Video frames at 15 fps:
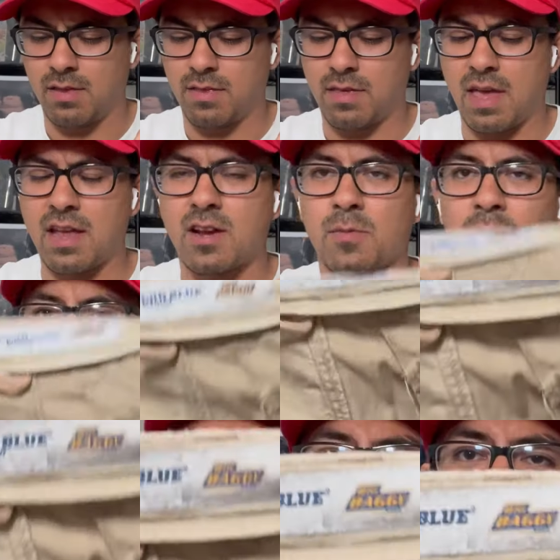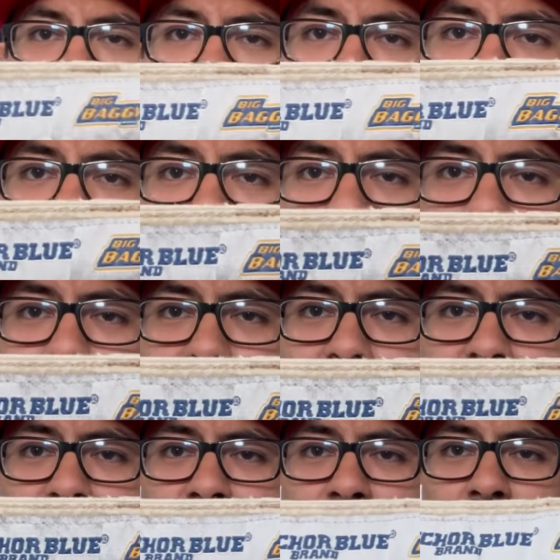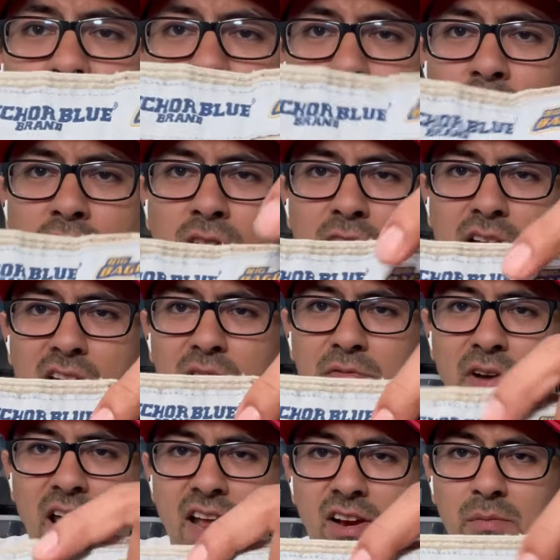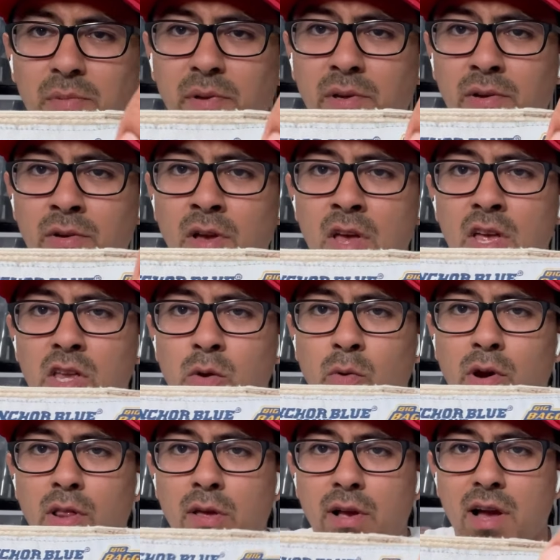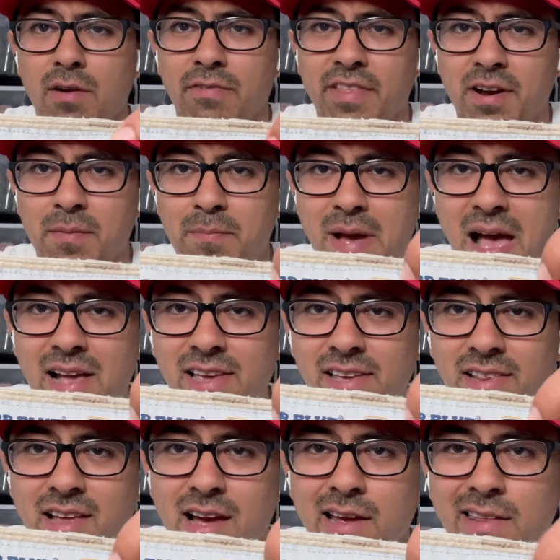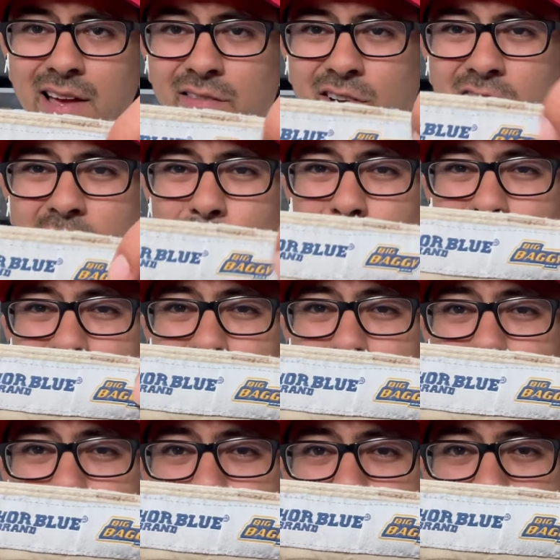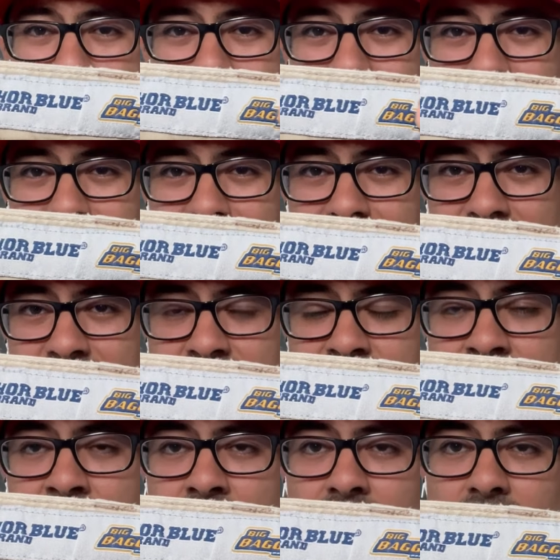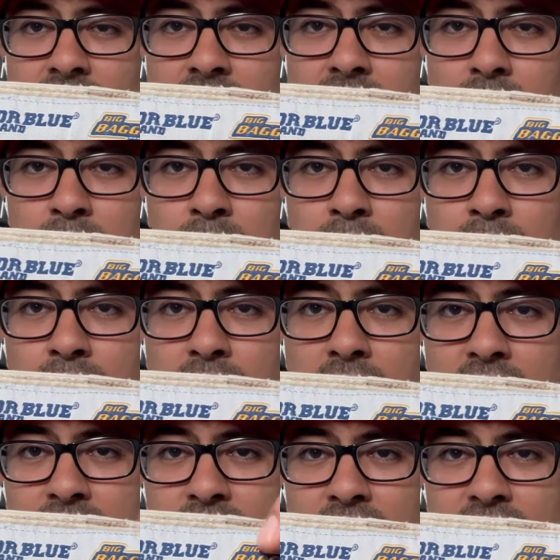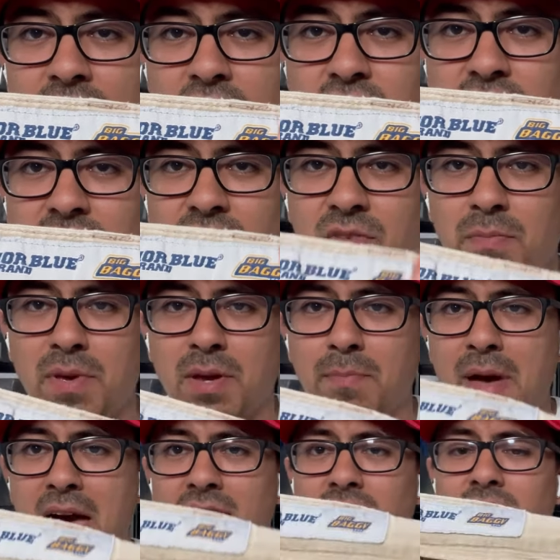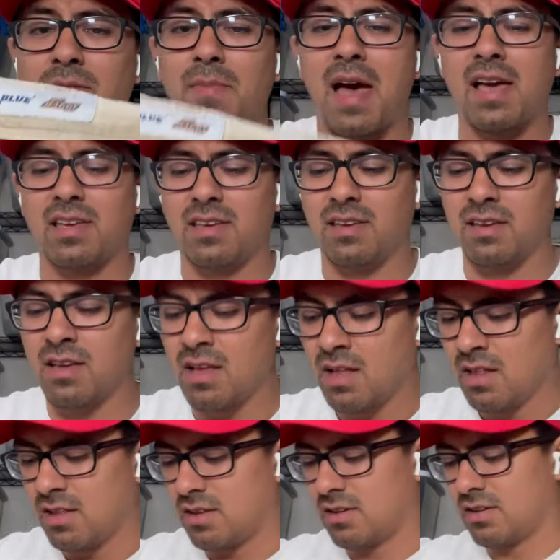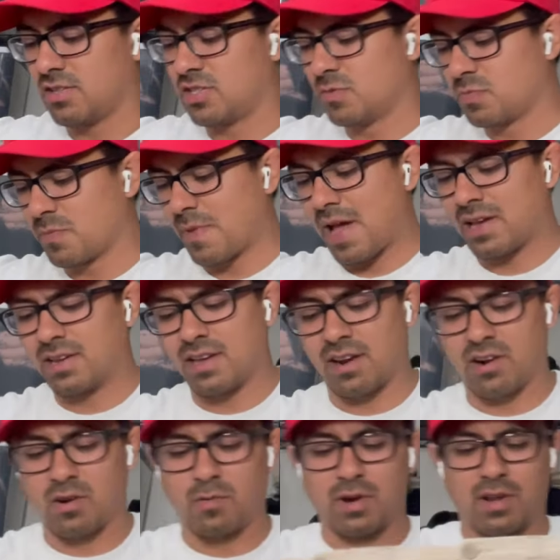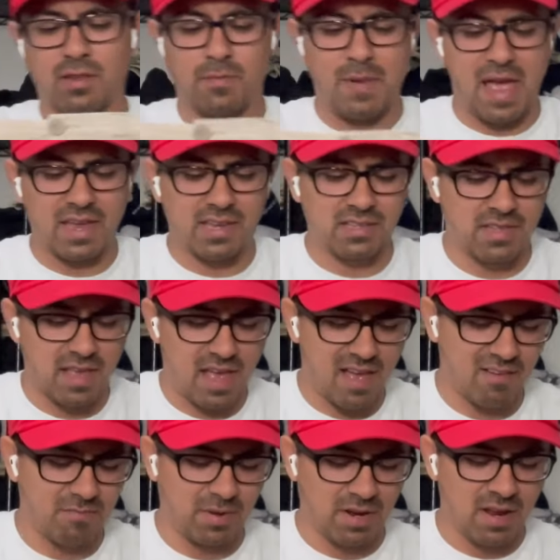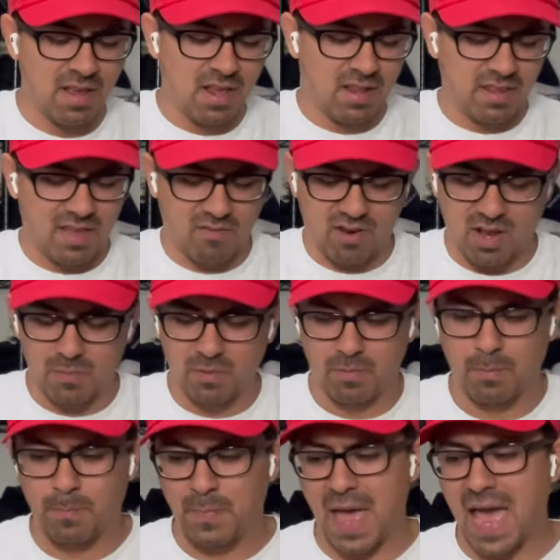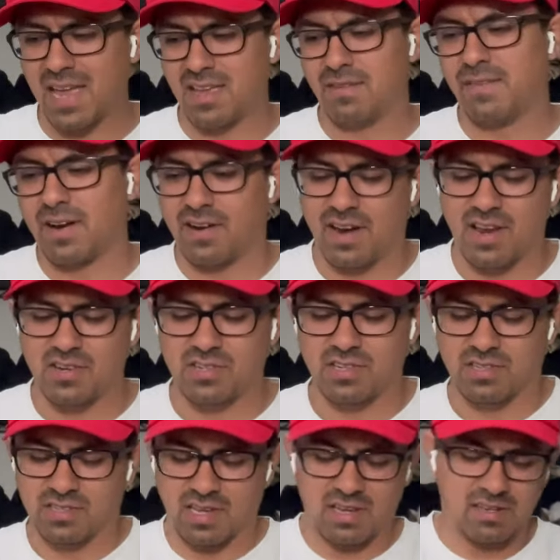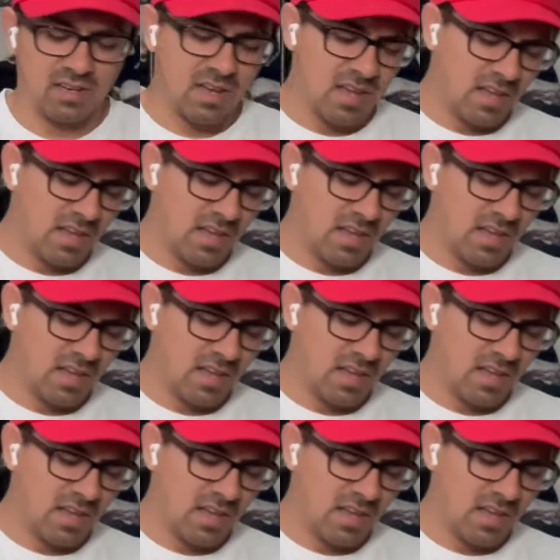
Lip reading: Anchor Blue Big Baggy. So yeah, so you want to look out for Anchor Blue. You want to look out for their baggy line. They have a couple different baggy lines, like variations of the big baggy, super baggy. I don't know what other baggies they have, but they have a couple of baggy variations, and